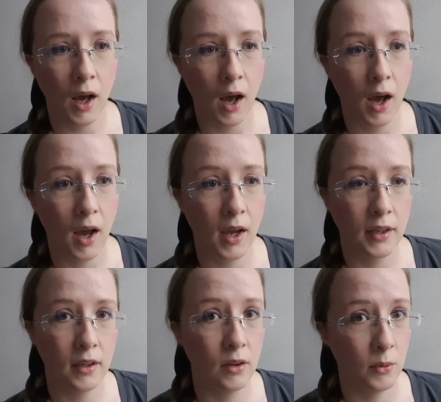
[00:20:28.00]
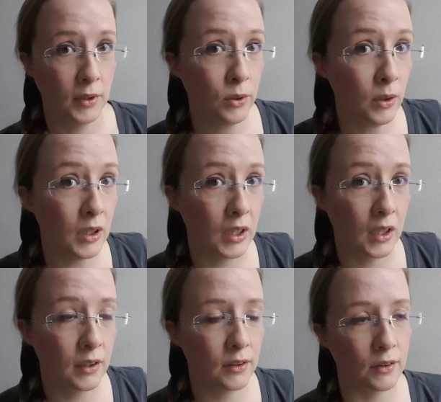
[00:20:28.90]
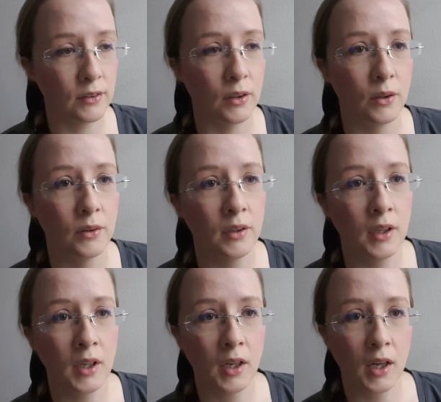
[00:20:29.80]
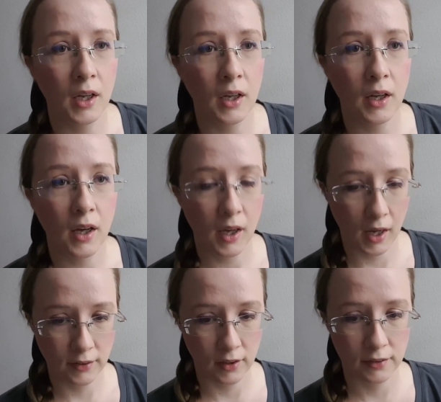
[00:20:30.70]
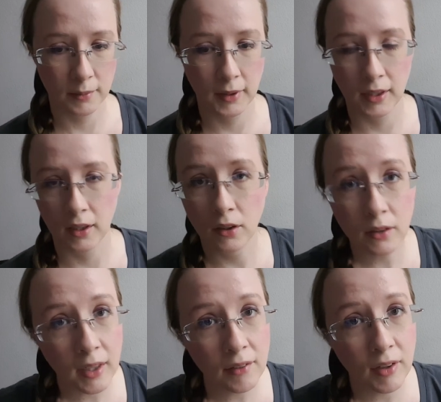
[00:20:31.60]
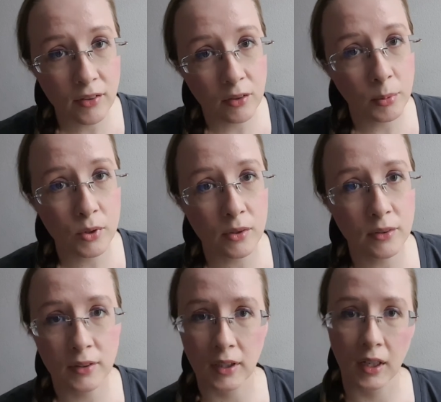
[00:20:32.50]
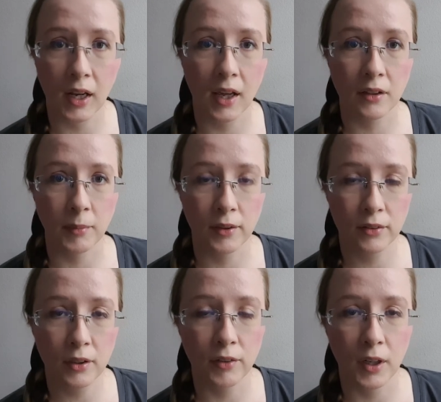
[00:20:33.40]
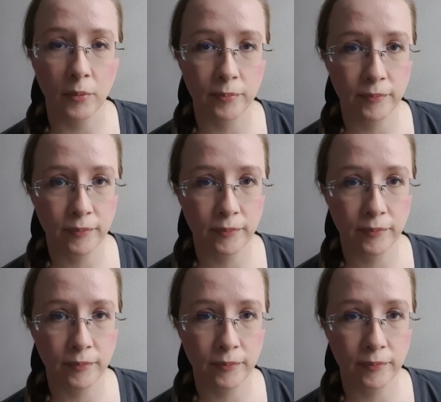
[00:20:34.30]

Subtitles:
I didn't know what to order. So I saw something that looked like vegetables, and then I asked my server